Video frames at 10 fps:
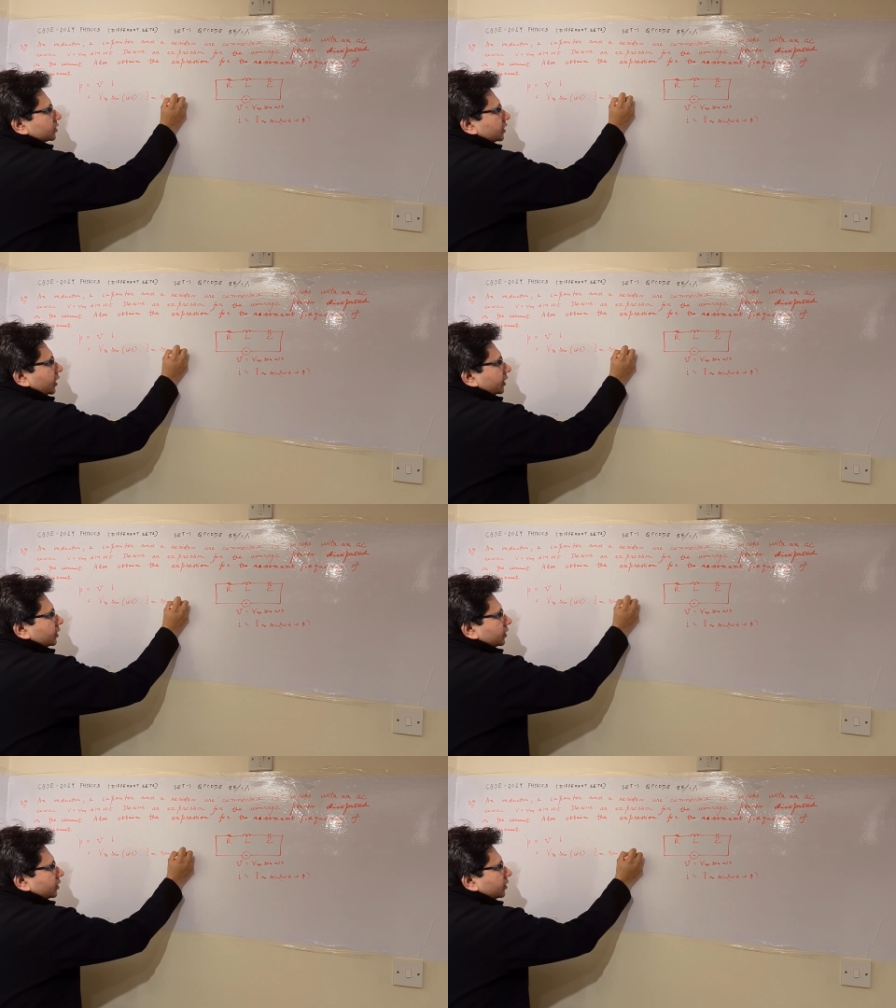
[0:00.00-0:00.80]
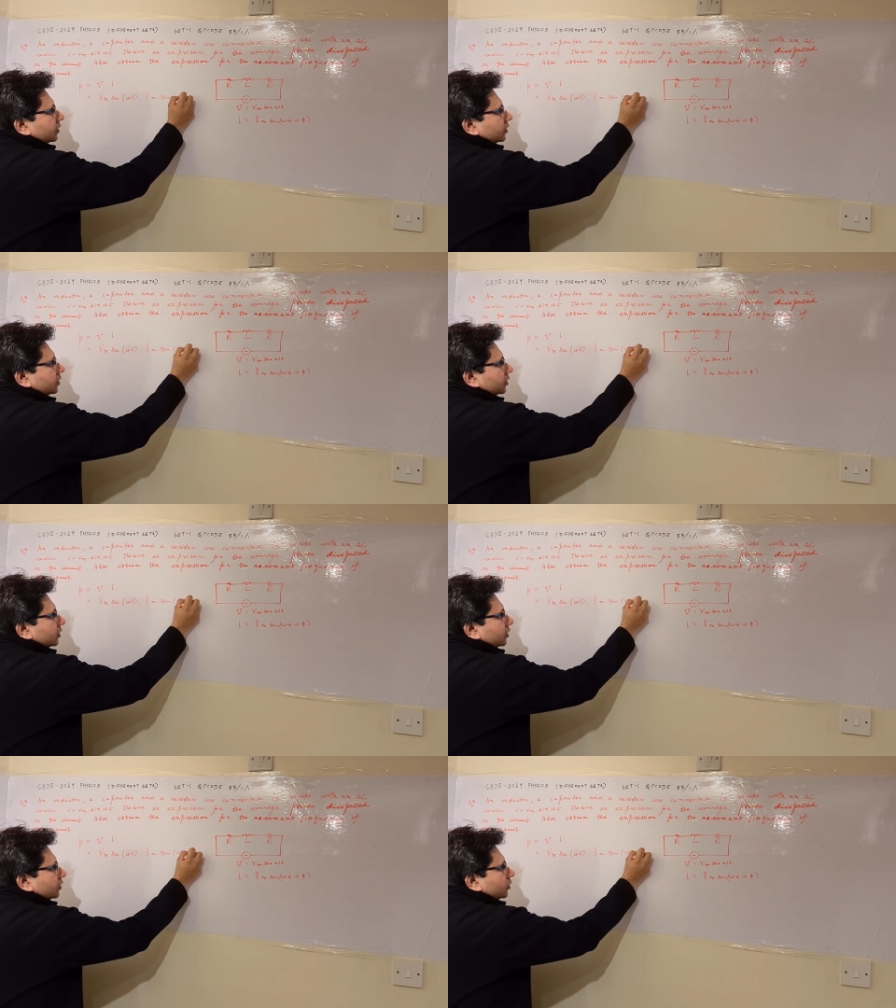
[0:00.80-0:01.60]
sine
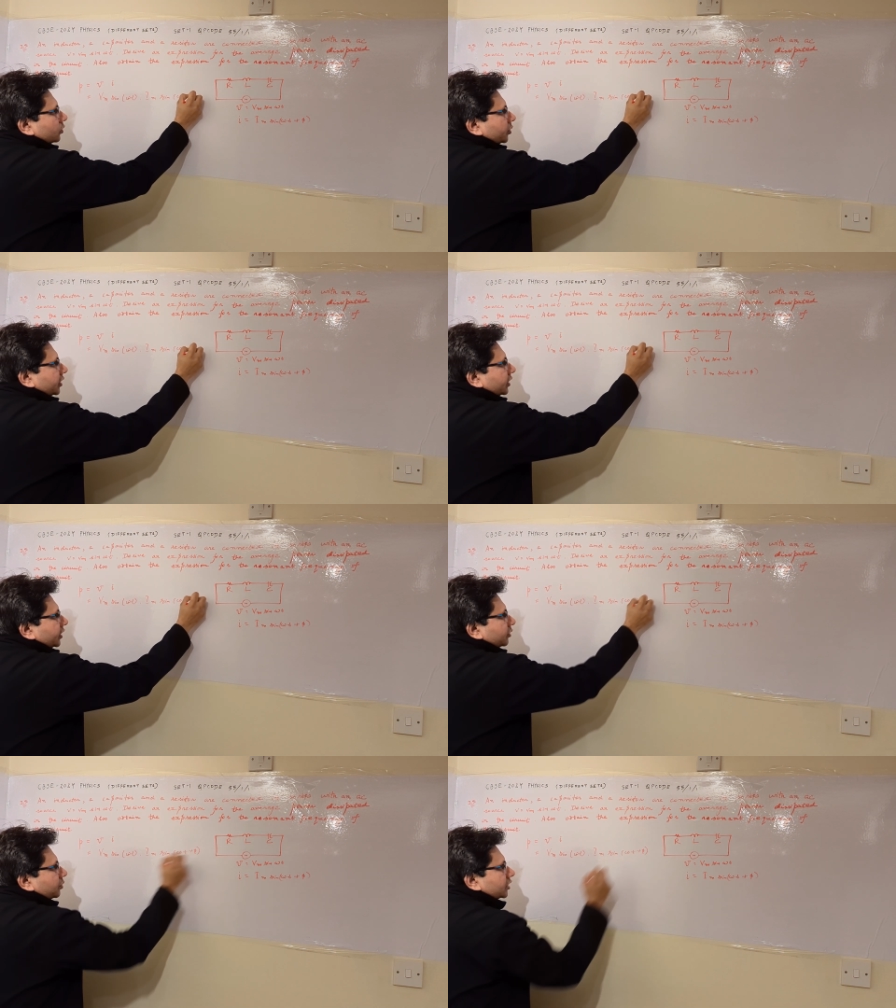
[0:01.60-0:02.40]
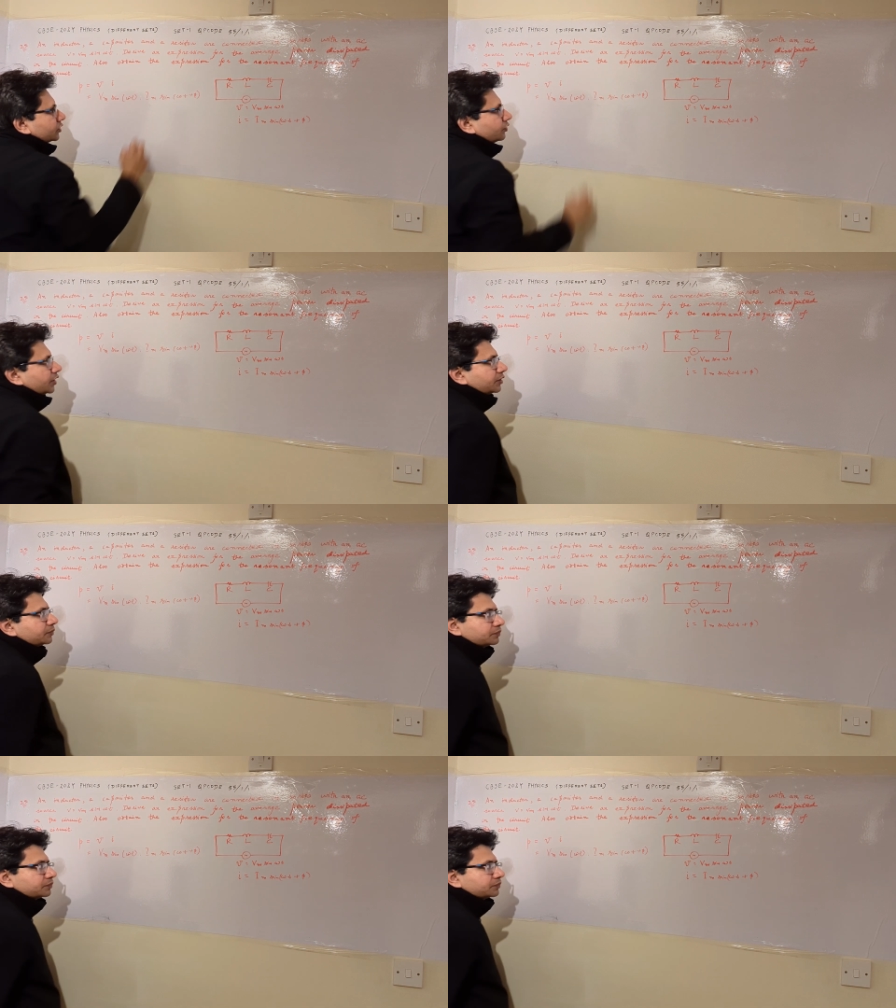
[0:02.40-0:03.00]
omega t plus phi.